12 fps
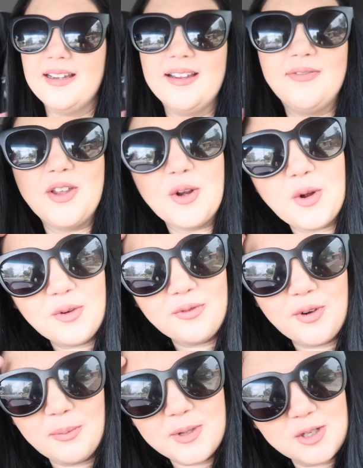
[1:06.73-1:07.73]
if you're not
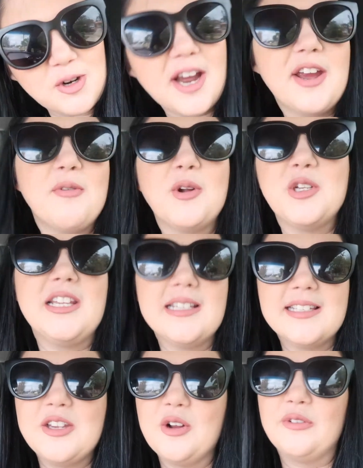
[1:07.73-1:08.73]
from Australia watching this
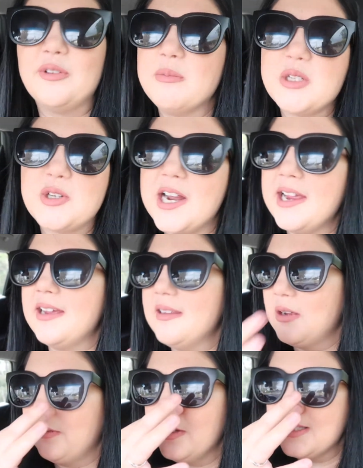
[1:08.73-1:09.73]
and you're not from Australia
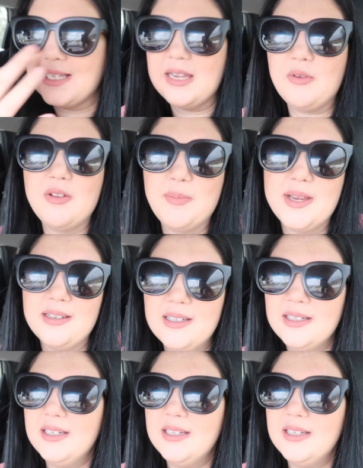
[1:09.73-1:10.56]
obviously we've been